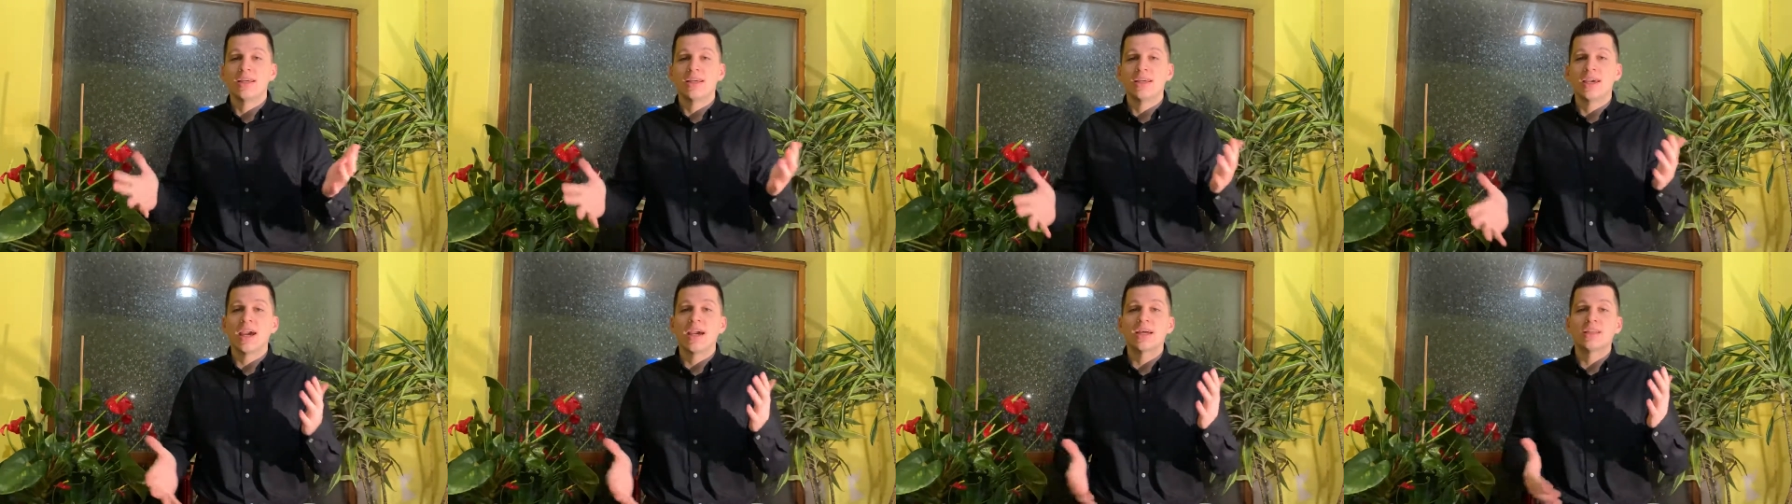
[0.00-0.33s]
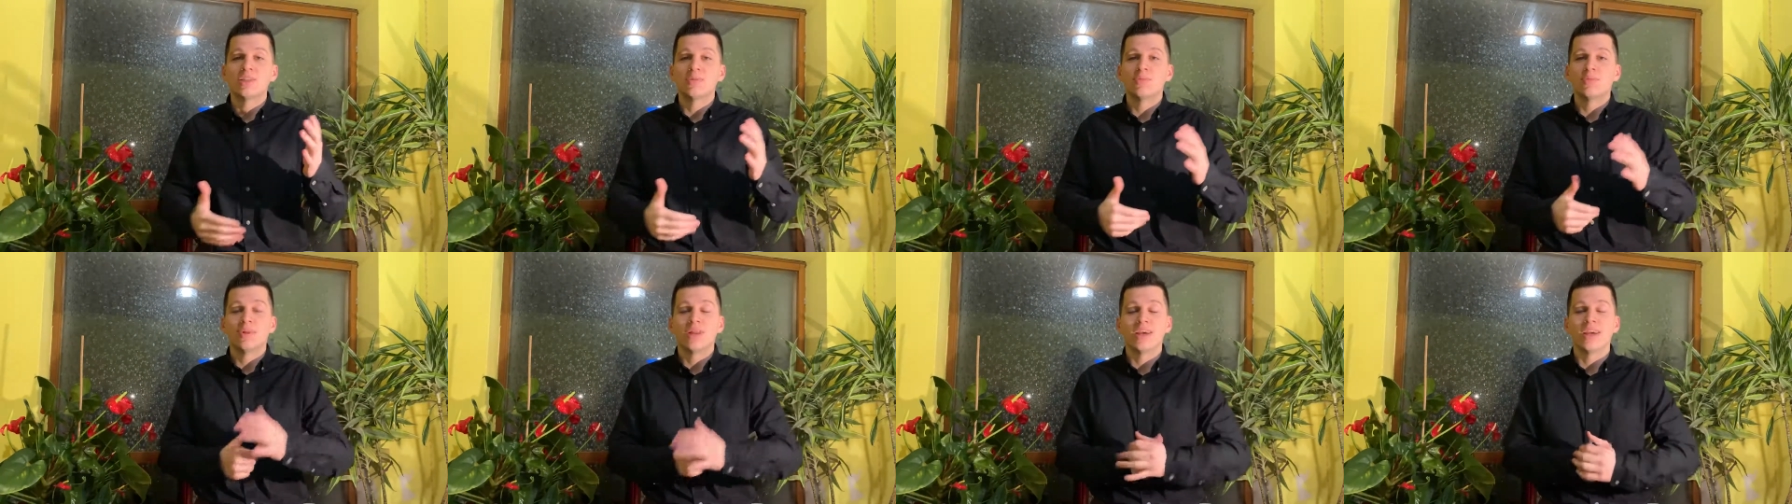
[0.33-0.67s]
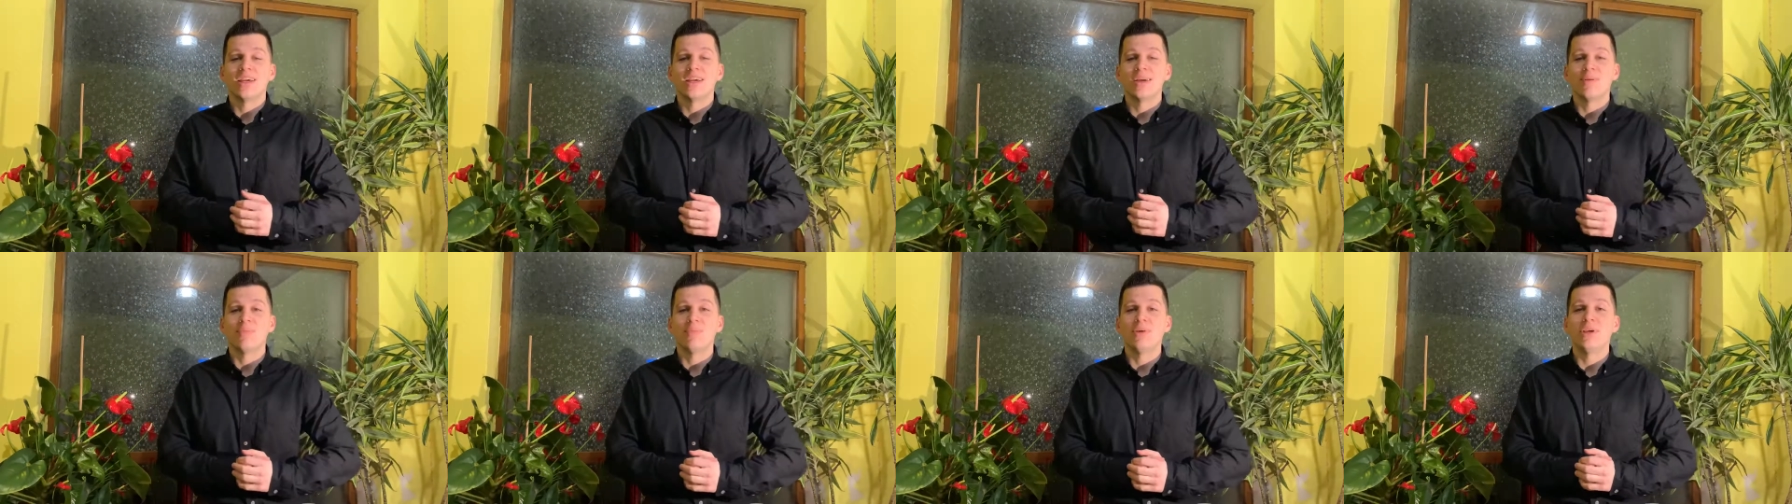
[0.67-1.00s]
cats
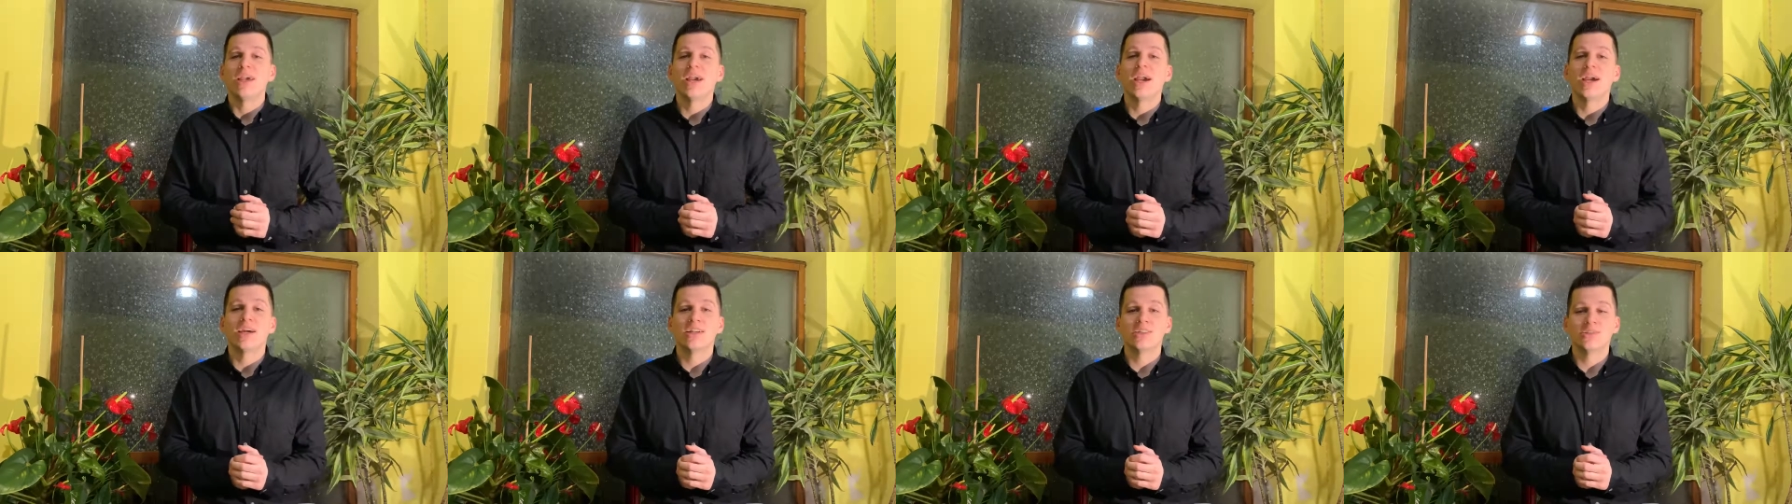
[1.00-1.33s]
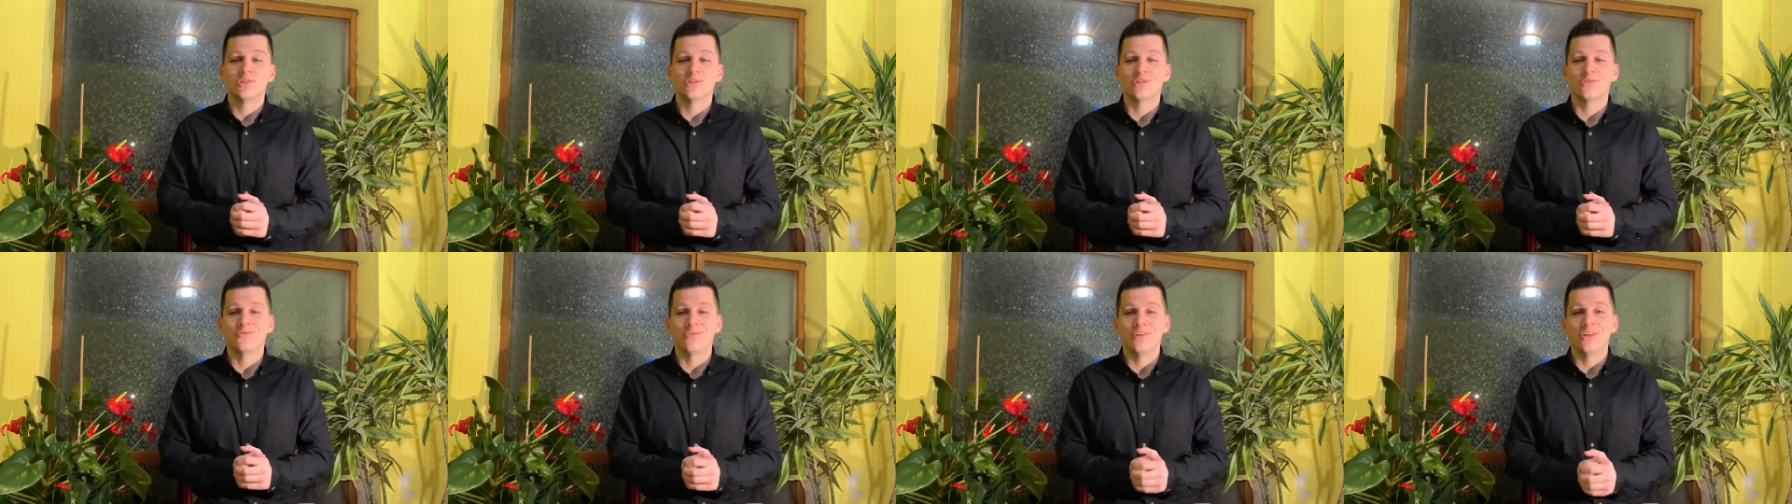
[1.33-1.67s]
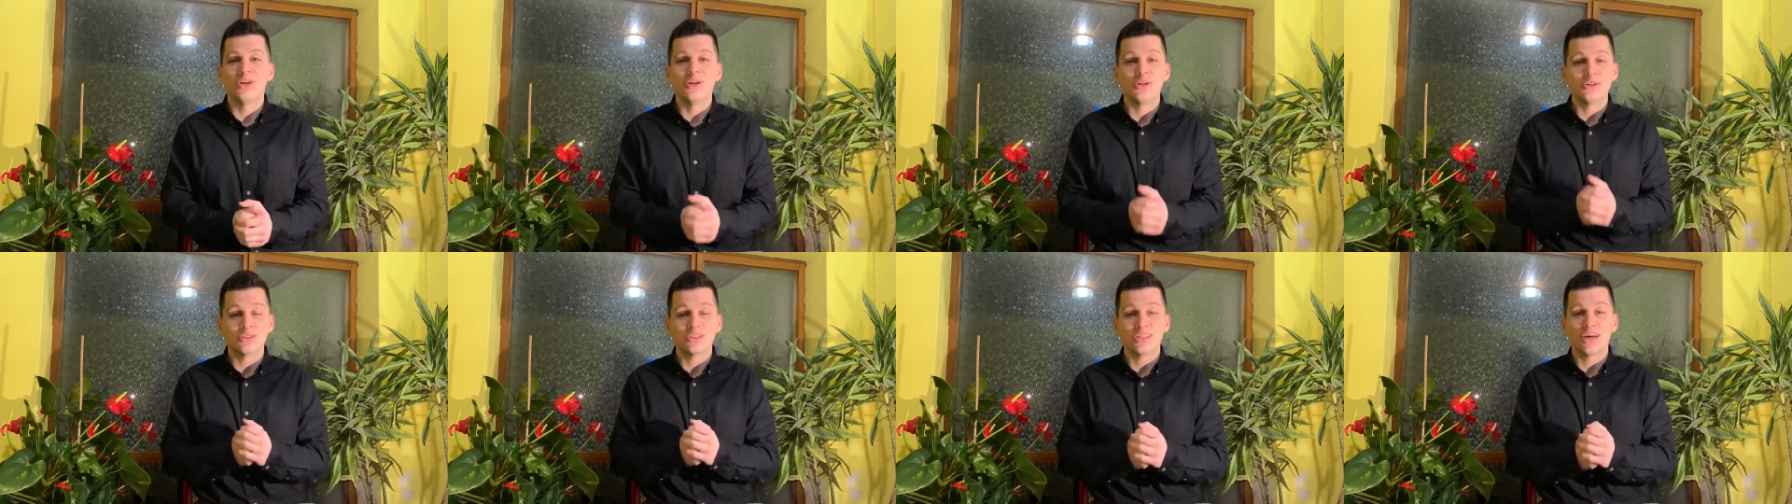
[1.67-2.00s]
playing pianos on
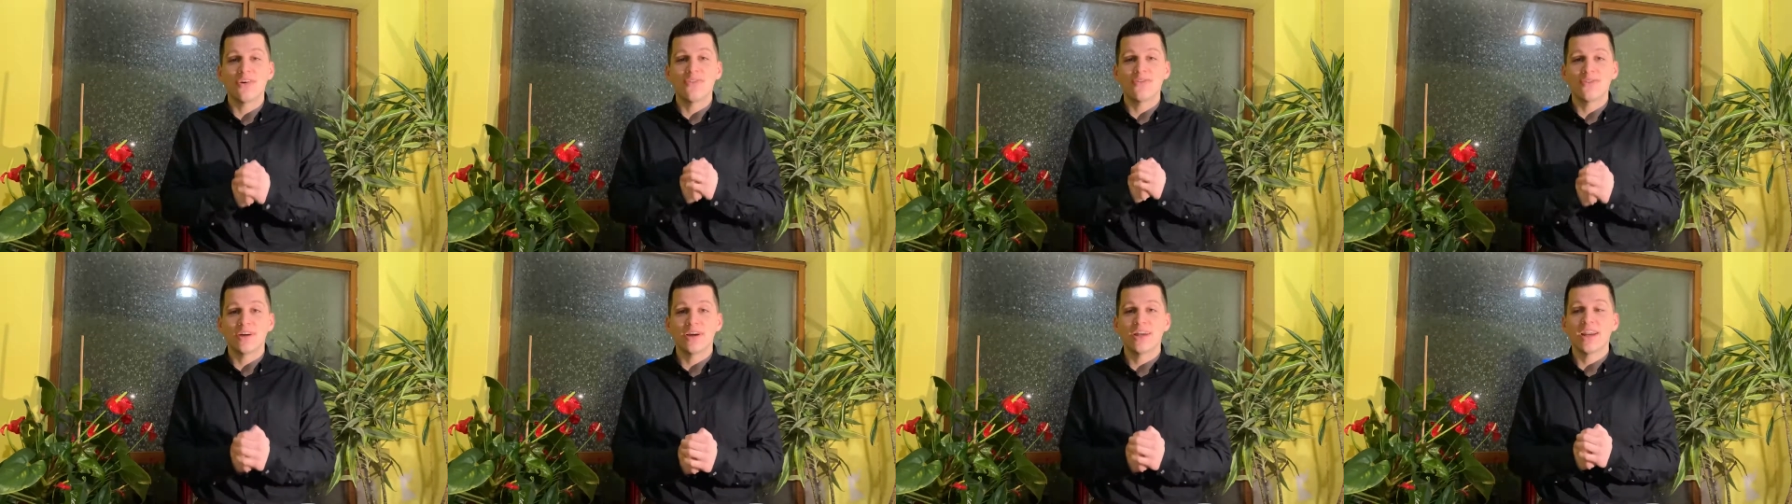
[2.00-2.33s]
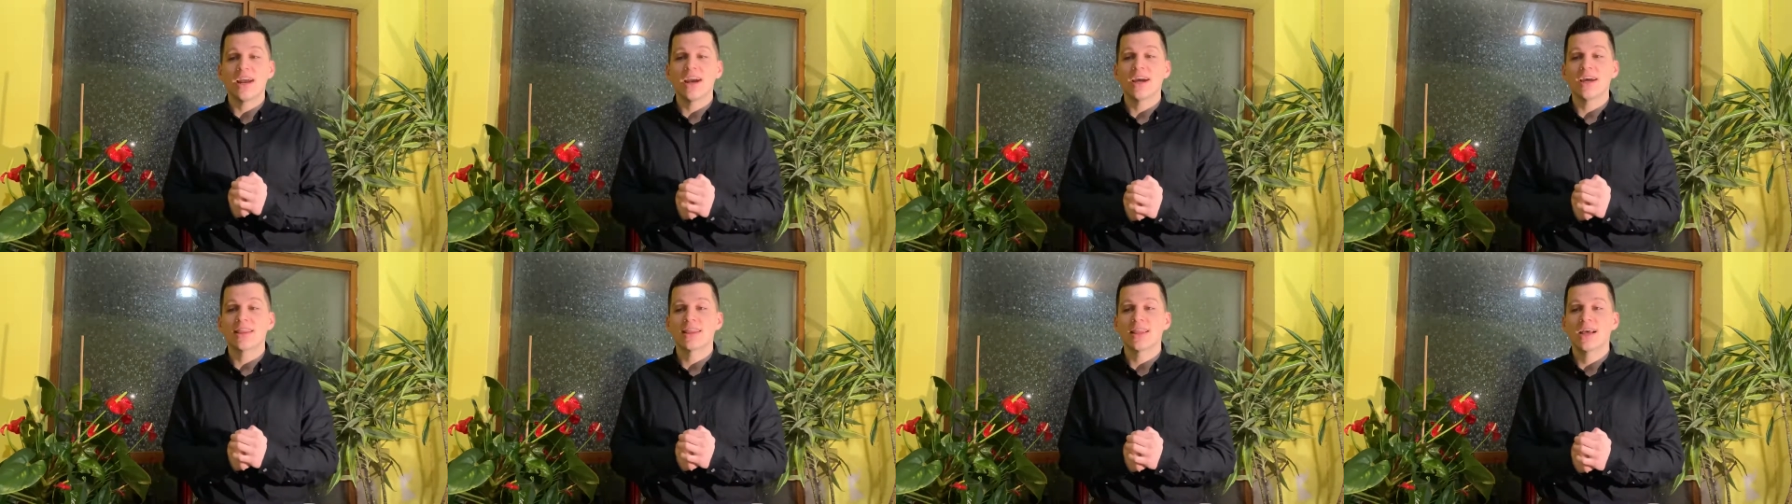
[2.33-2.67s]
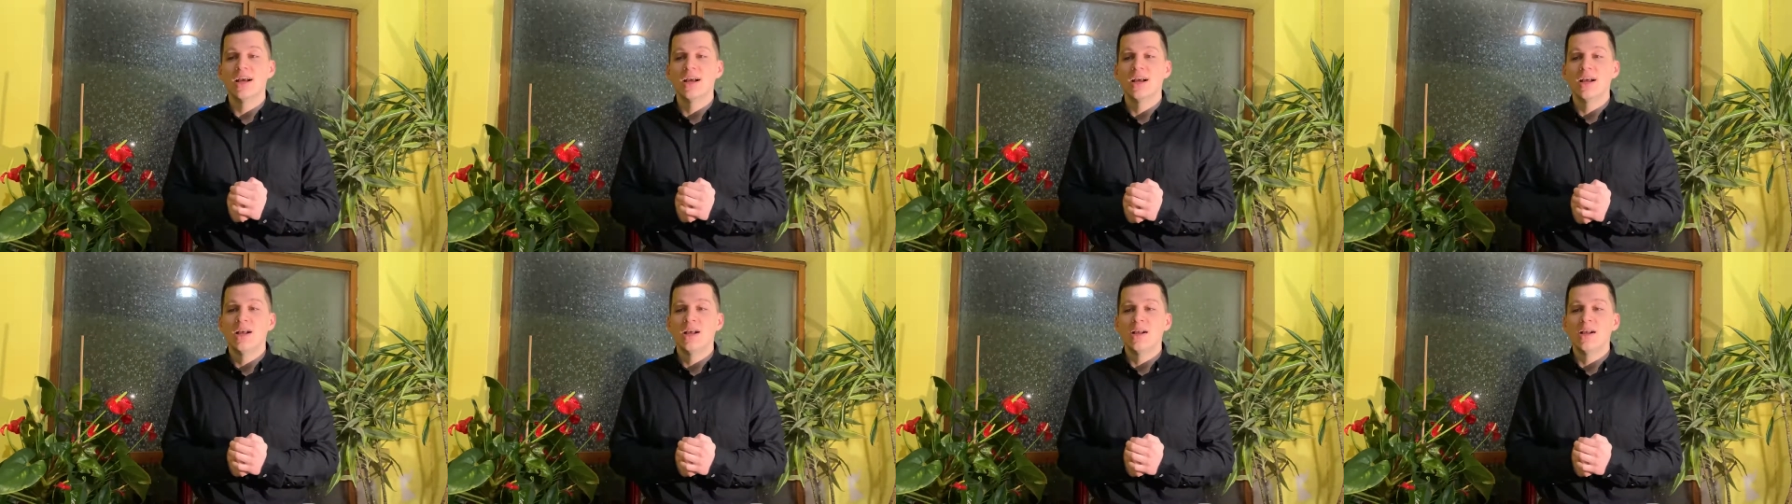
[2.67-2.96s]
videos, stuff like that,